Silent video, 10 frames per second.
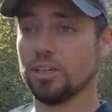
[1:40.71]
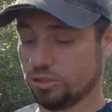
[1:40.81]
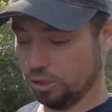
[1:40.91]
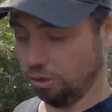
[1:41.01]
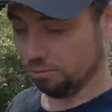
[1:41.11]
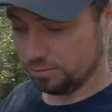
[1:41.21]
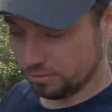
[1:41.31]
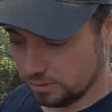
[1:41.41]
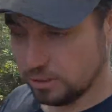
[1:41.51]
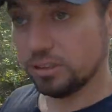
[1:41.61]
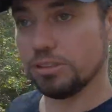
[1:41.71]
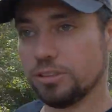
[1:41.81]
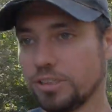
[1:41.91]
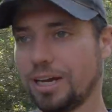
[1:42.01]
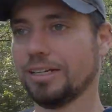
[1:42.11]
So
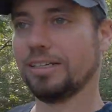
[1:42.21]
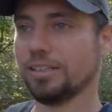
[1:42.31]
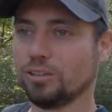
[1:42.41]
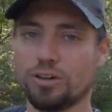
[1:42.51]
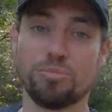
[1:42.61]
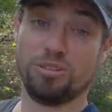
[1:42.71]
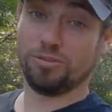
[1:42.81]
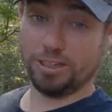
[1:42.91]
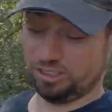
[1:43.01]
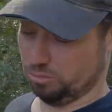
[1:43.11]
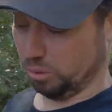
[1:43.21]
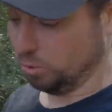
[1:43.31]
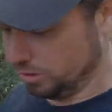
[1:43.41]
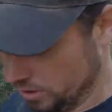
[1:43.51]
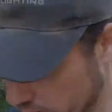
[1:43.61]
you kind of need to learn to be
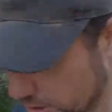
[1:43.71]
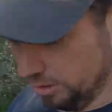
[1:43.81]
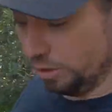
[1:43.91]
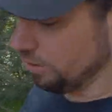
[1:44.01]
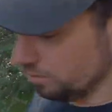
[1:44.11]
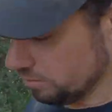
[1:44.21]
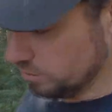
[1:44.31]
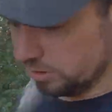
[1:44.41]
flexible. You know,